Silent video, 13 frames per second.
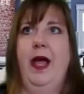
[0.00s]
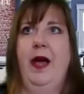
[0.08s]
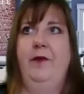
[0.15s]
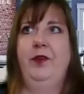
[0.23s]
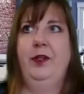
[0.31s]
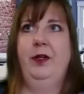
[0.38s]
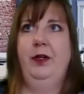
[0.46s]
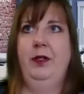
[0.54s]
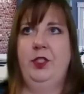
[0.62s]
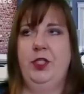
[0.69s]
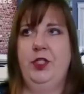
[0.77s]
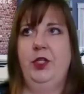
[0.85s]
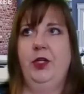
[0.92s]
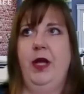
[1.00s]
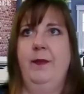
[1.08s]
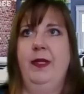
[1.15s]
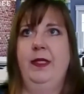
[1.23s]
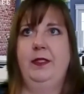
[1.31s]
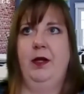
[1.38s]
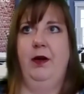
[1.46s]
After Ginger got
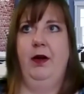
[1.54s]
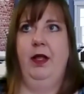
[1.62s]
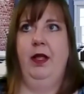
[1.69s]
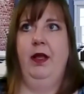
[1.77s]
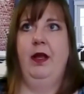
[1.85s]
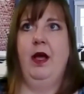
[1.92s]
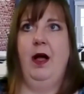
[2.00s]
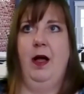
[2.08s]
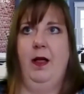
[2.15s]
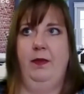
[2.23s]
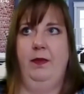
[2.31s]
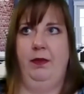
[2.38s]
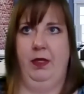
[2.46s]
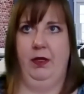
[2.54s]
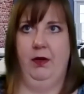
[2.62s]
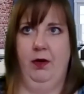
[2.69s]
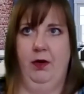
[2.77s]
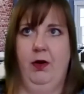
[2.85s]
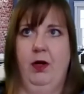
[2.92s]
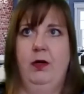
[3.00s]
me started on the
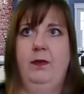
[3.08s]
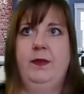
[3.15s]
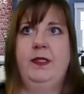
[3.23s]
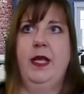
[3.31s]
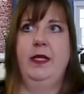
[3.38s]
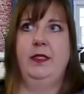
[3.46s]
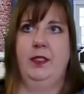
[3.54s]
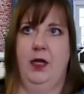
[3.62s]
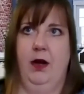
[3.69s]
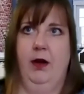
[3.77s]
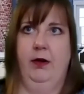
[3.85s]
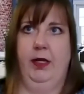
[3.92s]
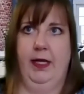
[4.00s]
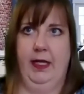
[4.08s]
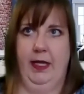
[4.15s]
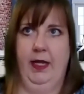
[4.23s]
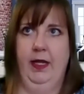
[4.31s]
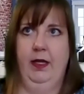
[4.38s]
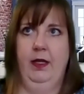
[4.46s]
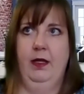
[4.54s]
herbs and
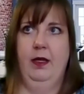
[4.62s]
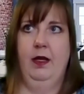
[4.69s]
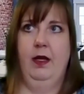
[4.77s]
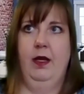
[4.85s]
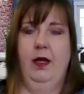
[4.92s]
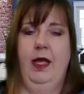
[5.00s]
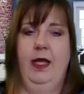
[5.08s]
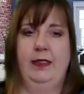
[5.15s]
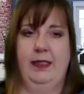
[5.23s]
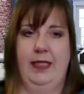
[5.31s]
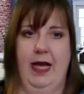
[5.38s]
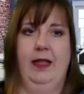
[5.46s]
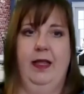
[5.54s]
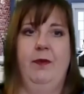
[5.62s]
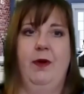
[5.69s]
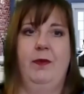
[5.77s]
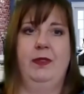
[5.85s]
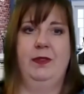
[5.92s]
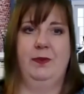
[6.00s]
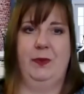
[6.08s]
targeting exactly
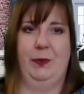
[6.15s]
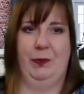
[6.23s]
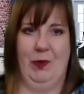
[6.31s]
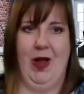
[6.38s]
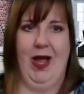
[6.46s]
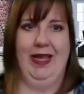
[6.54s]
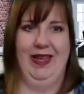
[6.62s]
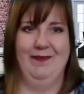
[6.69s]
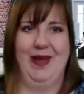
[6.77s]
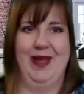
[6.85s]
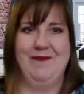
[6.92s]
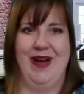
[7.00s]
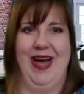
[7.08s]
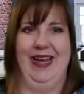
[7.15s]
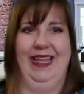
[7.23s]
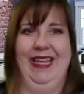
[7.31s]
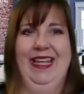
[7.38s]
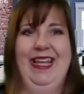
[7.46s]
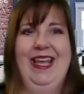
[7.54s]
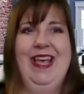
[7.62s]
what was wrong in my
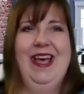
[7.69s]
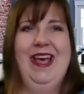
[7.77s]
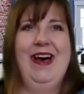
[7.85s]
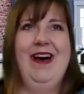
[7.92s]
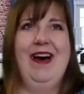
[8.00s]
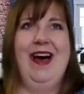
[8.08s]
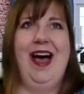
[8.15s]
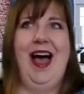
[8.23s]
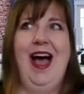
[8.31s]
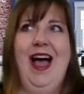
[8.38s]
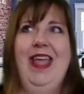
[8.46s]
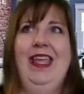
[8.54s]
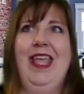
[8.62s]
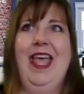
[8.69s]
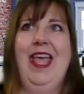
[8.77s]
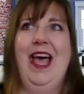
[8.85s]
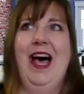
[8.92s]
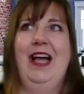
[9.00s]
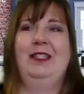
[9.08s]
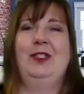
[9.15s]
body, I
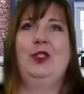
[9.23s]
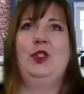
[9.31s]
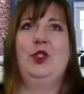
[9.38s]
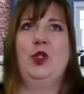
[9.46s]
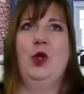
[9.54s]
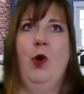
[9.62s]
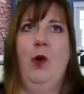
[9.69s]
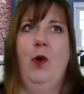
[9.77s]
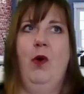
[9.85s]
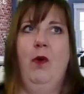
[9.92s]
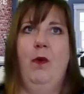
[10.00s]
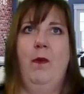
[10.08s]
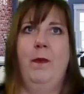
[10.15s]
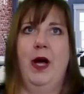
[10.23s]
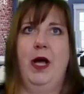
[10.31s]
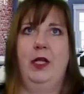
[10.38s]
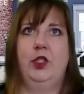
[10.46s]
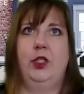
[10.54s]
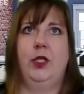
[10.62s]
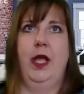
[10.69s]
had so
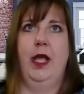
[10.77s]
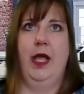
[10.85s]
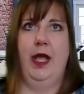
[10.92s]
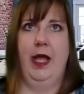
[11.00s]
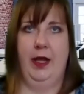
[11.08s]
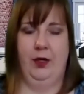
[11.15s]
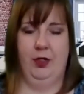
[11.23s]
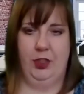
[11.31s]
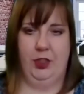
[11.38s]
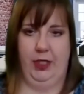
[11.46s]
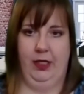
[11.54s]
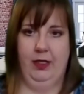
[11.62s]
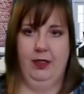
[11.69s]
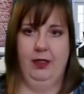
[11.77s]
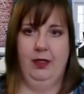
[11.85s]
much energy.